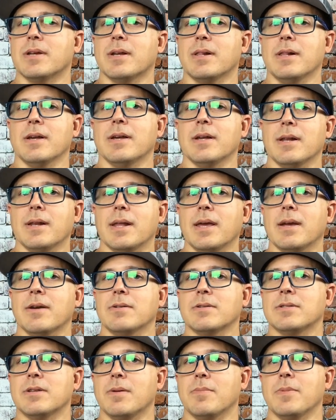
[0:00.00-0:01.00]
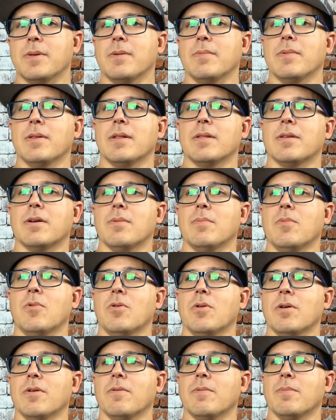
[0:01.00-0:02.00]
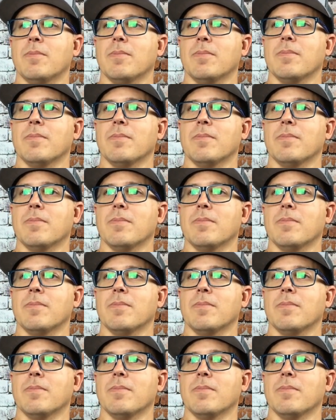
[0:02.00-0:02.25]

to click a link or something, they're more